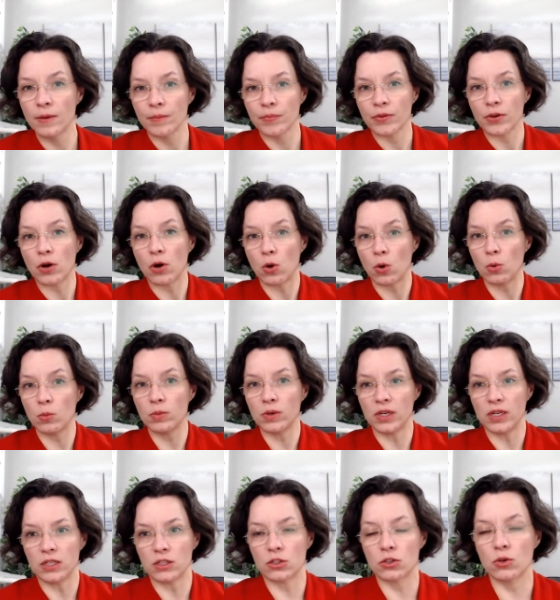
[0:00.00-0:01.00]

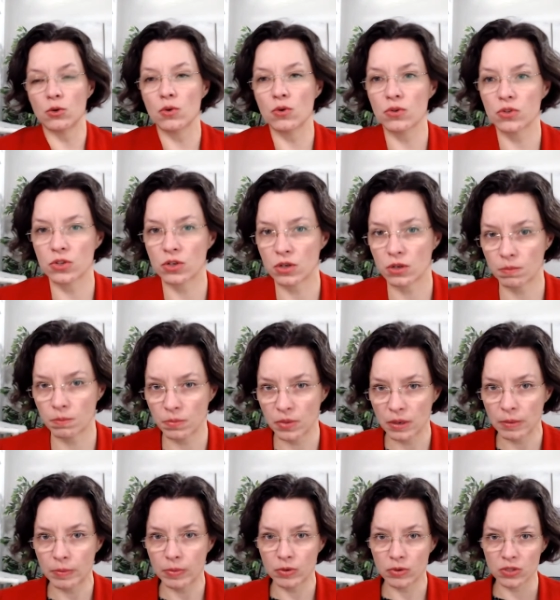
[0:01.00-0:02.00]
homeless. Those are
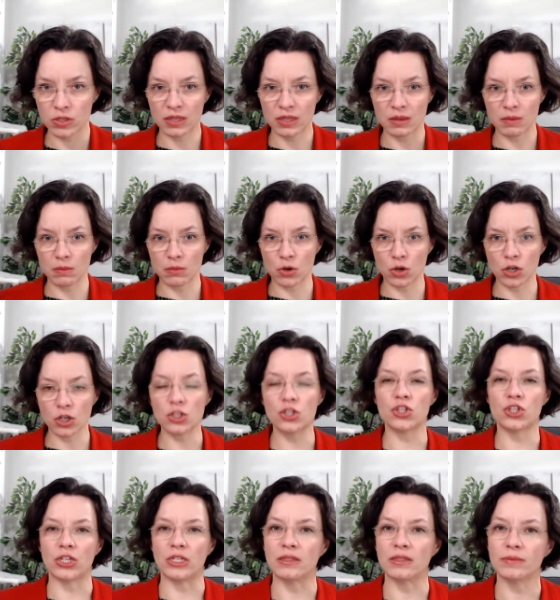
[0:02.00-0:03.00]
peoples at the
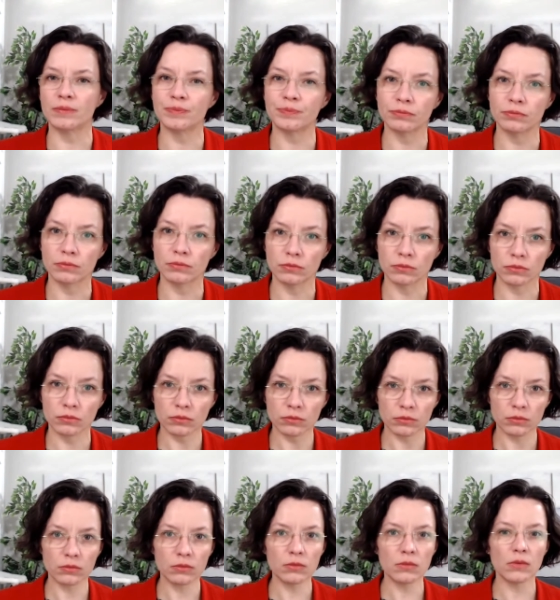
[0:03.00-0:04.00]
margin.
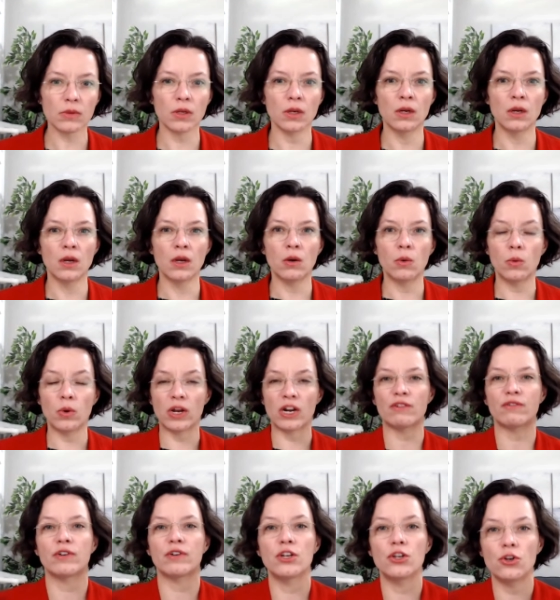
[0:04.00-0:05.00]

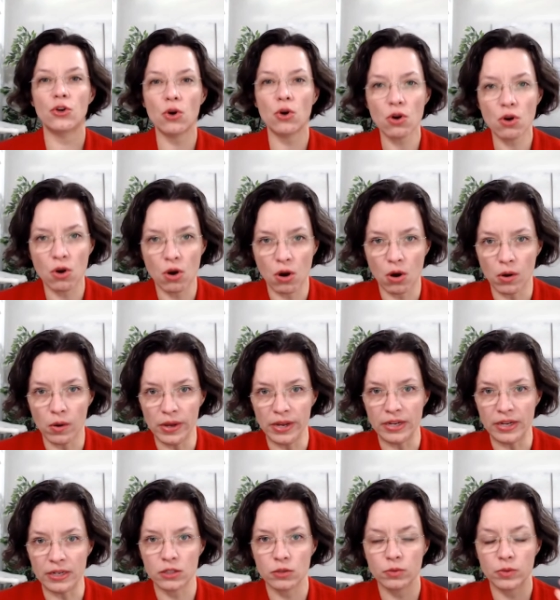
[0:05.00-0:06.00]
Whatever your call
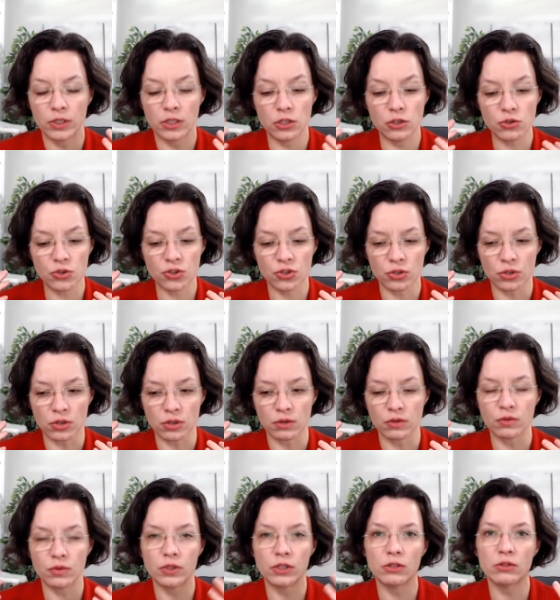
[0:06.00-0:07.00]
is, when you
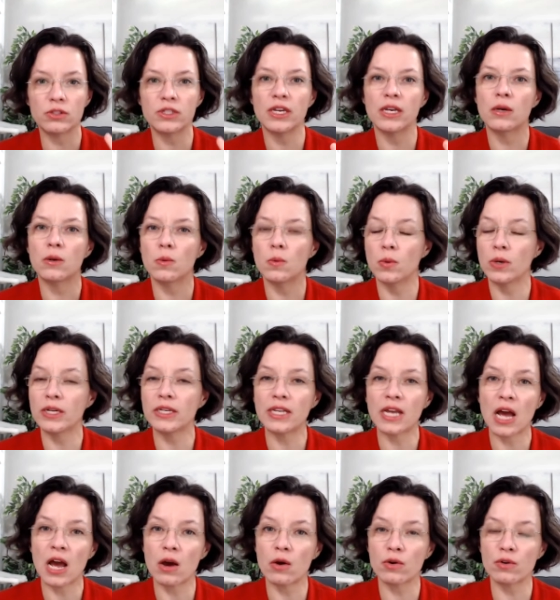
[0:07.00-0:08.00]
serve, when you take 1
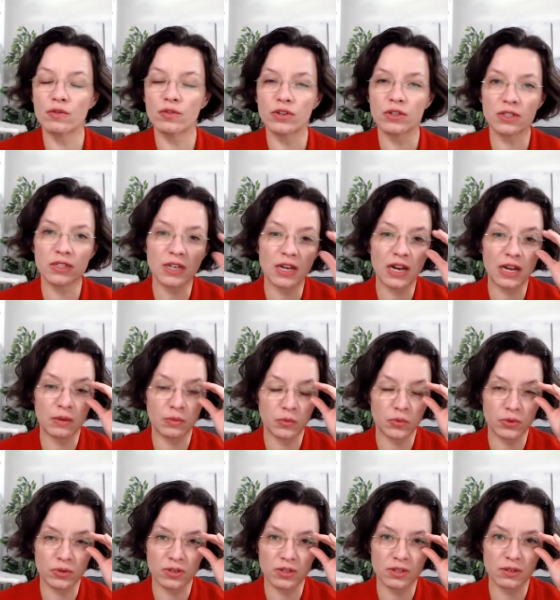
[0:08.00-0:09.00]
hour of your time
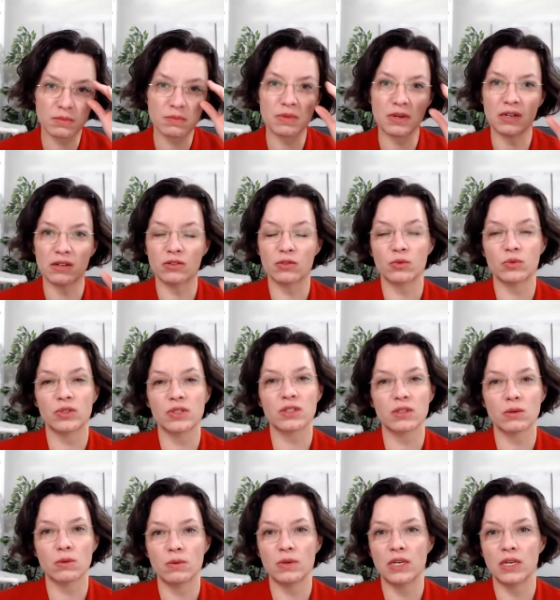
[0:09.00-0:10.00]
once a month,
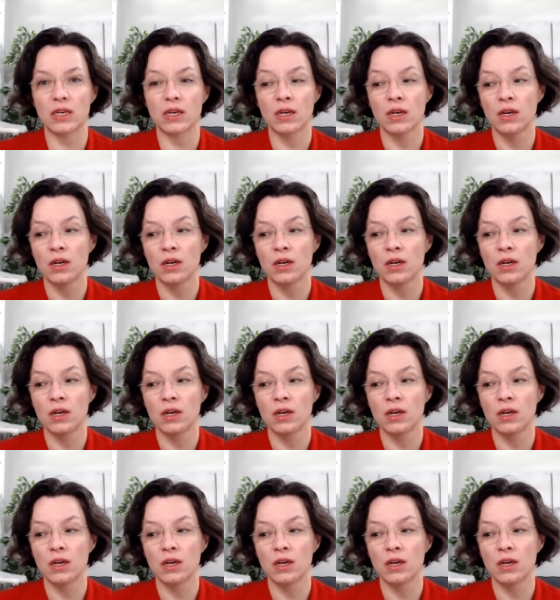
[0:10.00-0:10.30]
once a week,